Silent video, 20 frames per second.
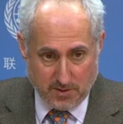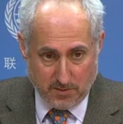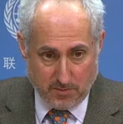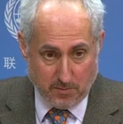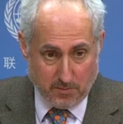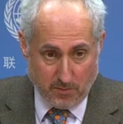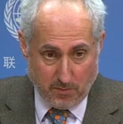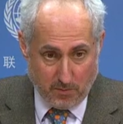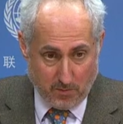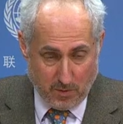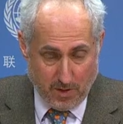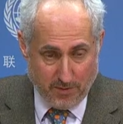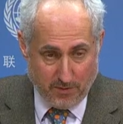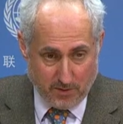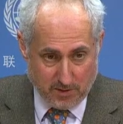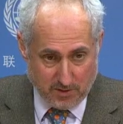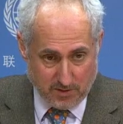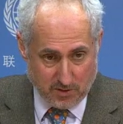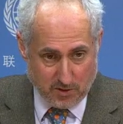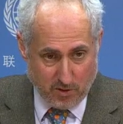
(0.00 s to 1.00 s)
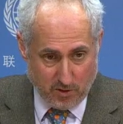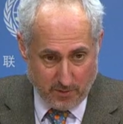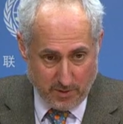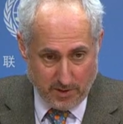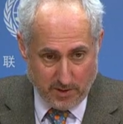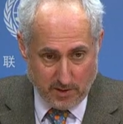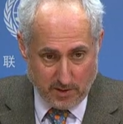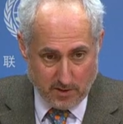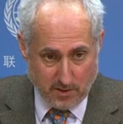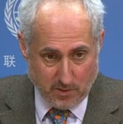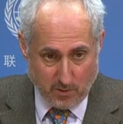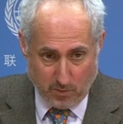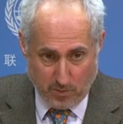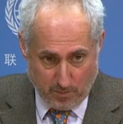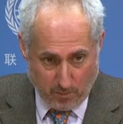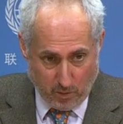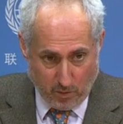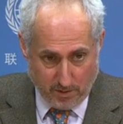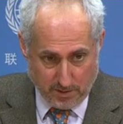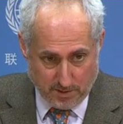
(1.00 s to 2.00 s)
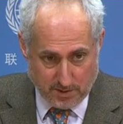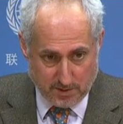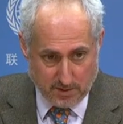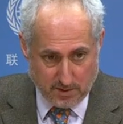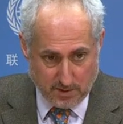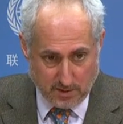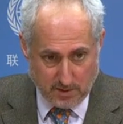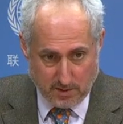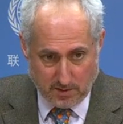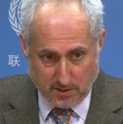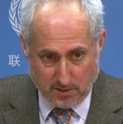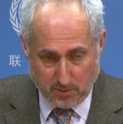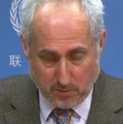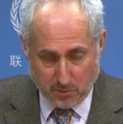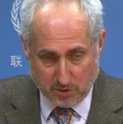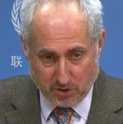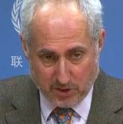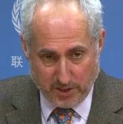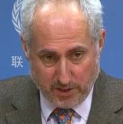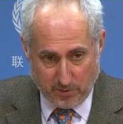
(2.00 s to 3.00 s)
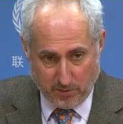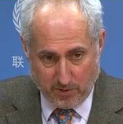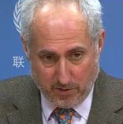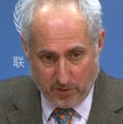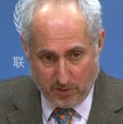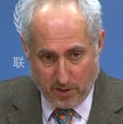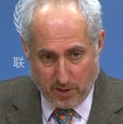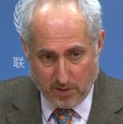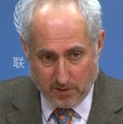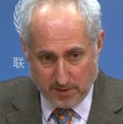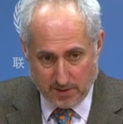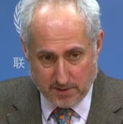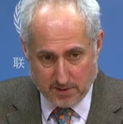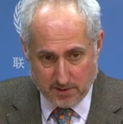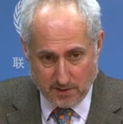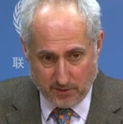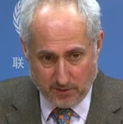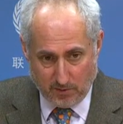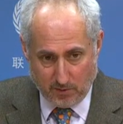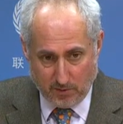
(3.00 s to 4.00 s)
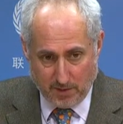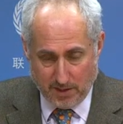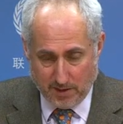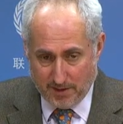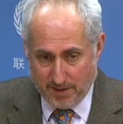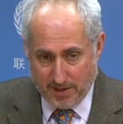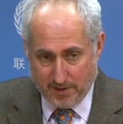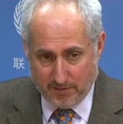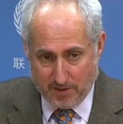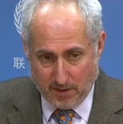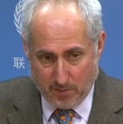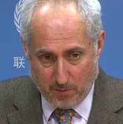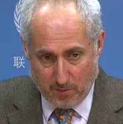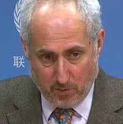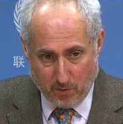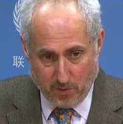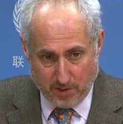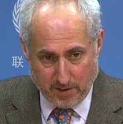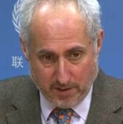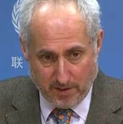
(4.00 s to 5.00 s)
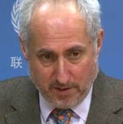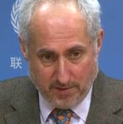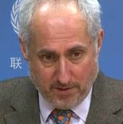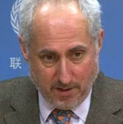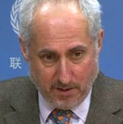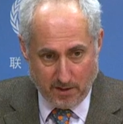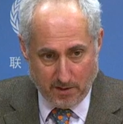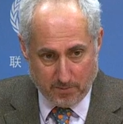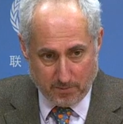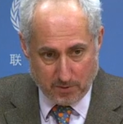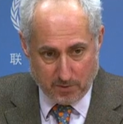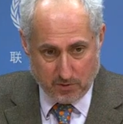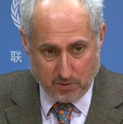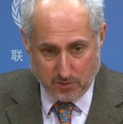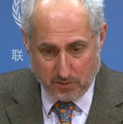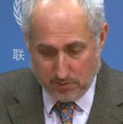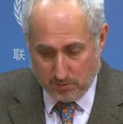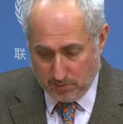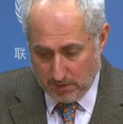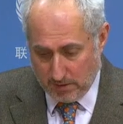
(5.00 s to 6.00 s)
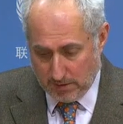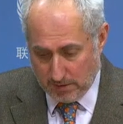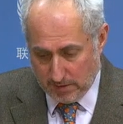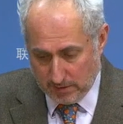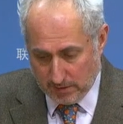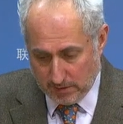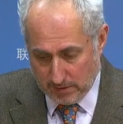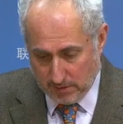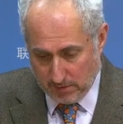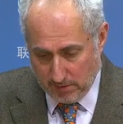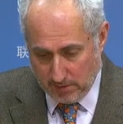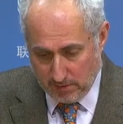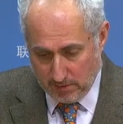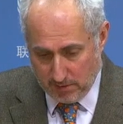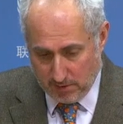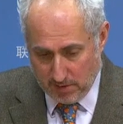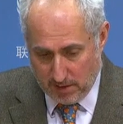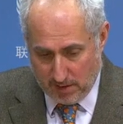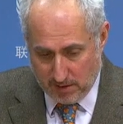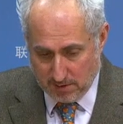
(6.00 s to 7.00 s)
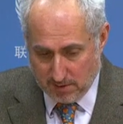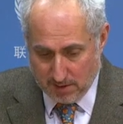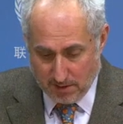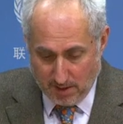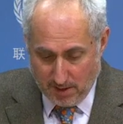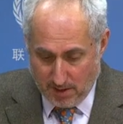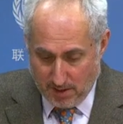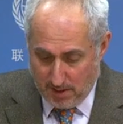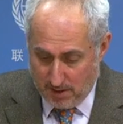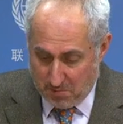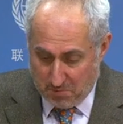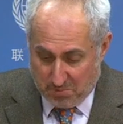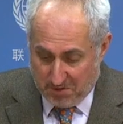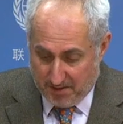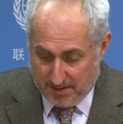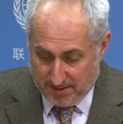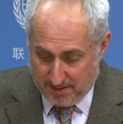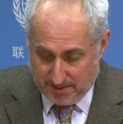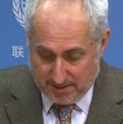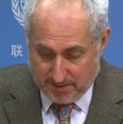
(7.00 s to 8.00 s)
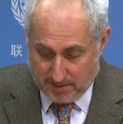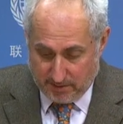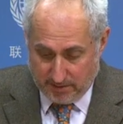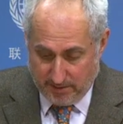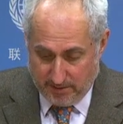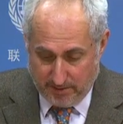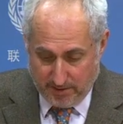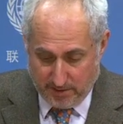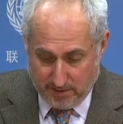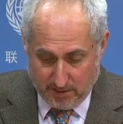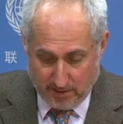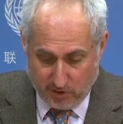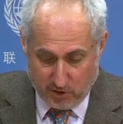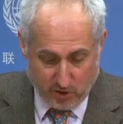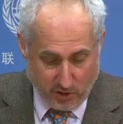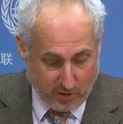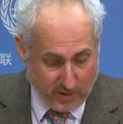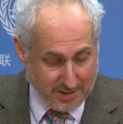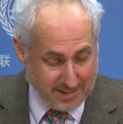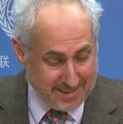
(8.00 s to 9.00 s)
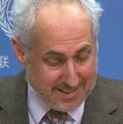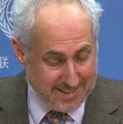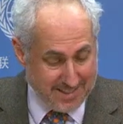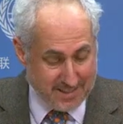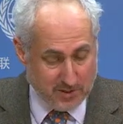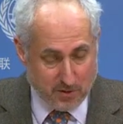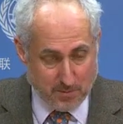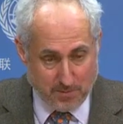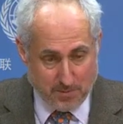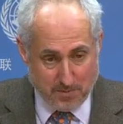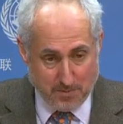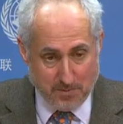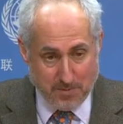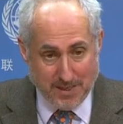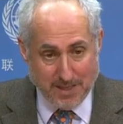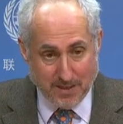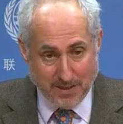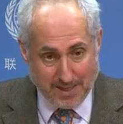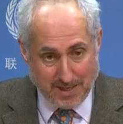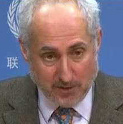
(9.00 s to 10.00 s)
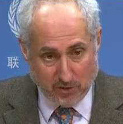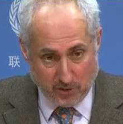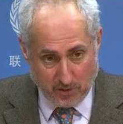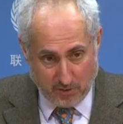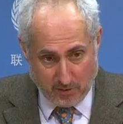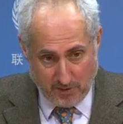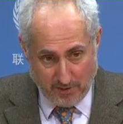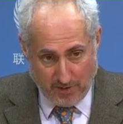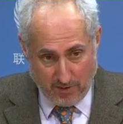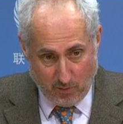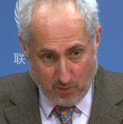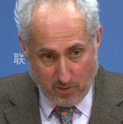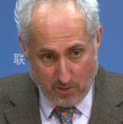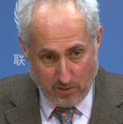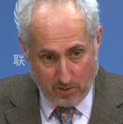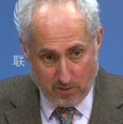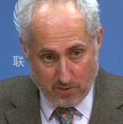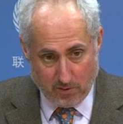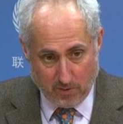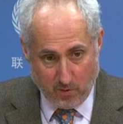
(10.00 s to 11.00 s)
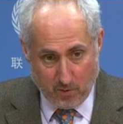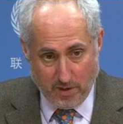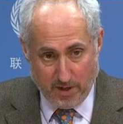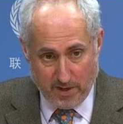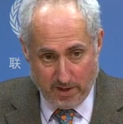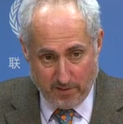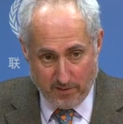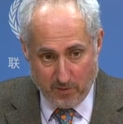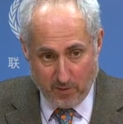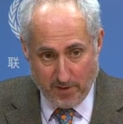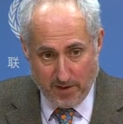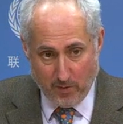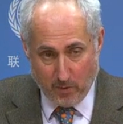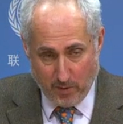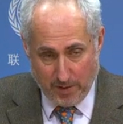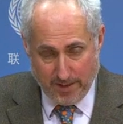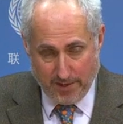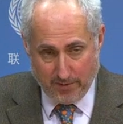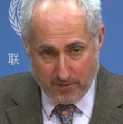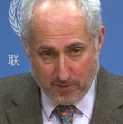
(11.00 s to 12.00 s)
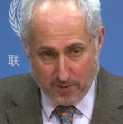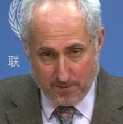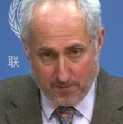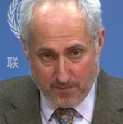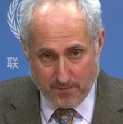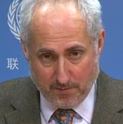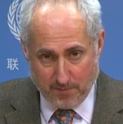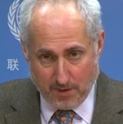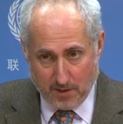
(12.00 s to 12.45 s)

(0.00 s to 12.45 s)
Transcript: you say, rather disturbing reports. Uh, we'll check with our colleagues on the ground. They have not reported anything up to uh, to us, but it is clear that journalists need to be allowed to do their work wherever and whenever.